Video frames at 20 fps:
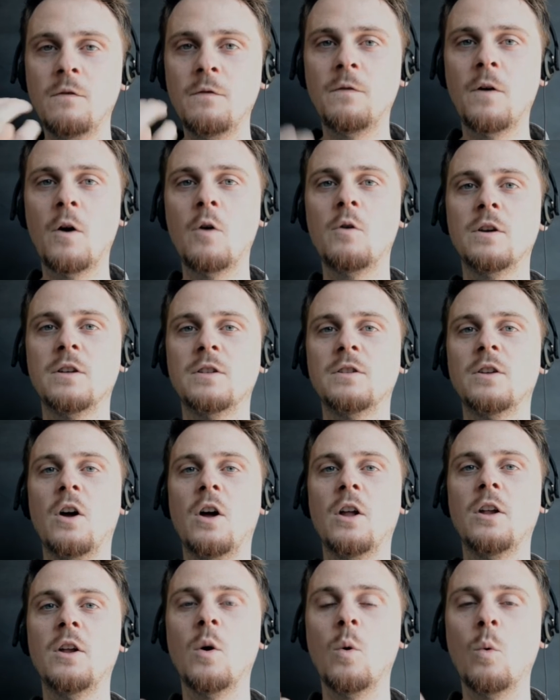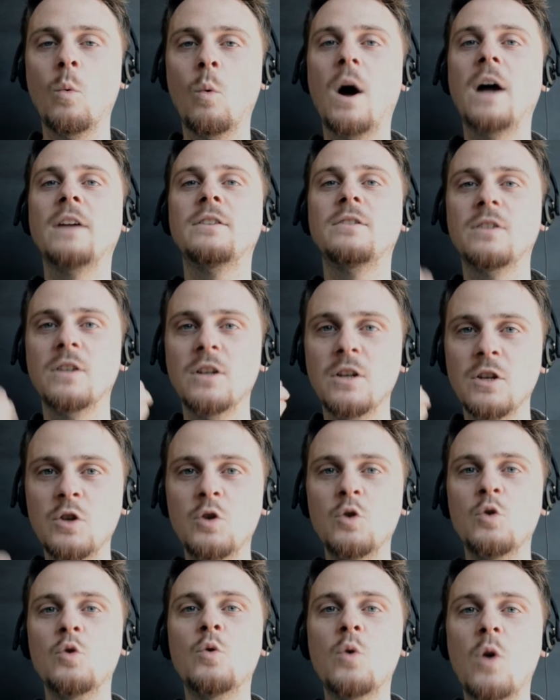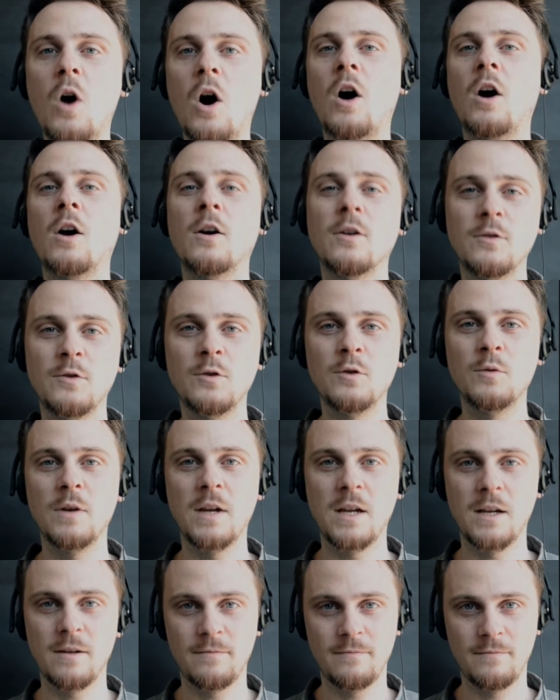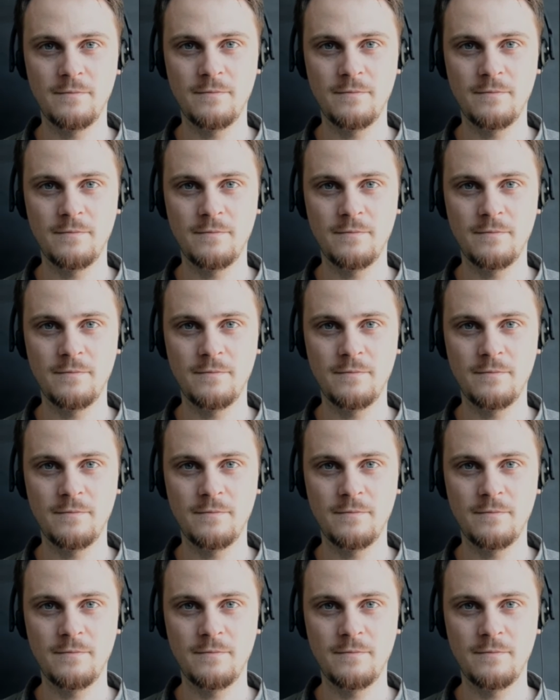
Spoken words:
focus on what you are doing.